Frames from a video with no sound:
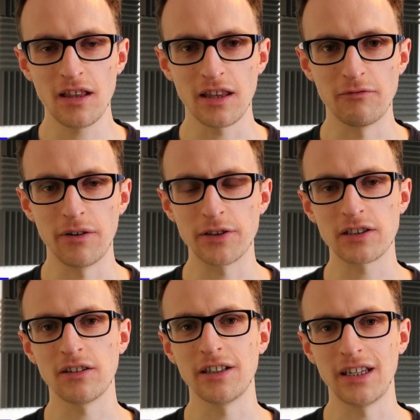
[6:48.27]
then
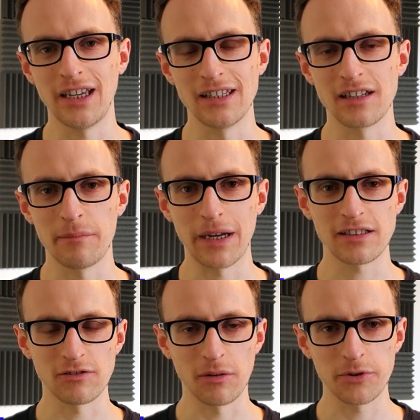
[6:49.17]
Riverside is a
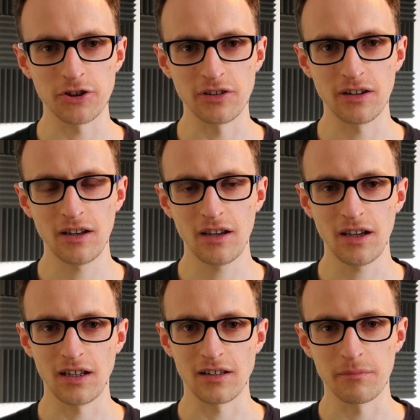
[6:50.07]
better option
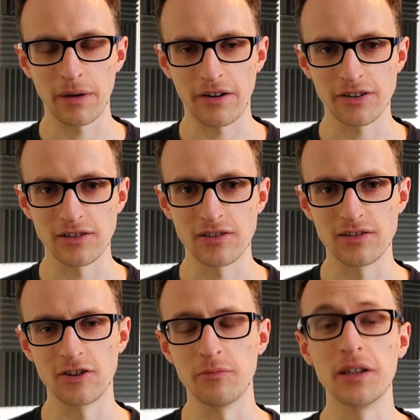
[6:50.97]
in comparison to
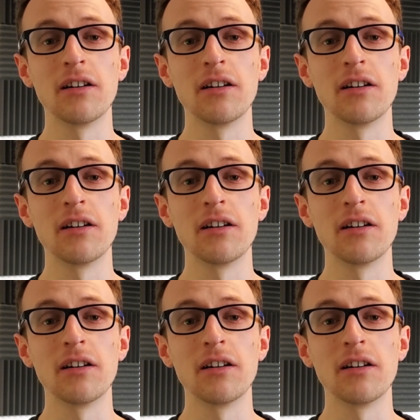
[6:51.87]
Zoom.